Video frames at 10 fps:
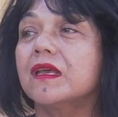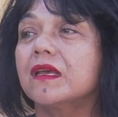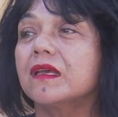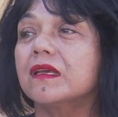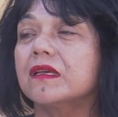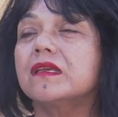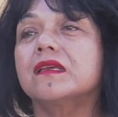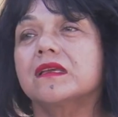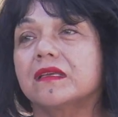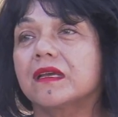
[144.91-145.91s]
agree with.
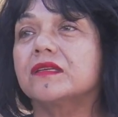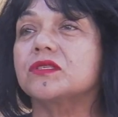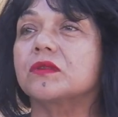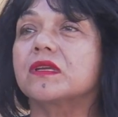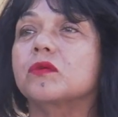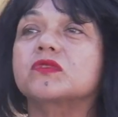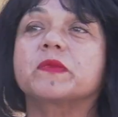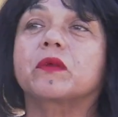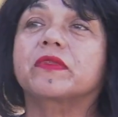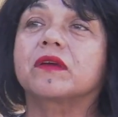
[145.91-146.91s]
I do think it was
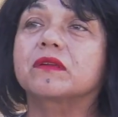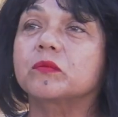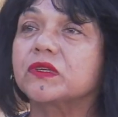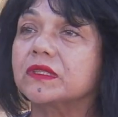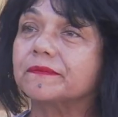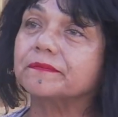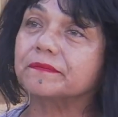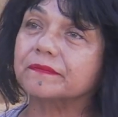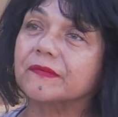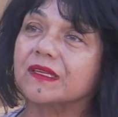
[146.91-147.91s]
made without input,
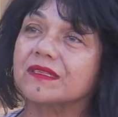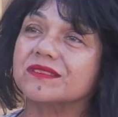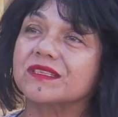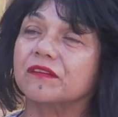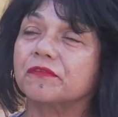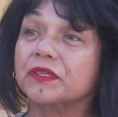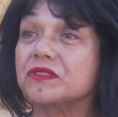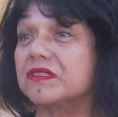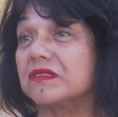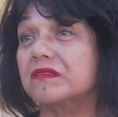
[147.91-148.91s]
and it's not fair
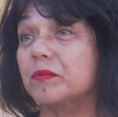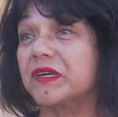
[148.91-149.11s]
to the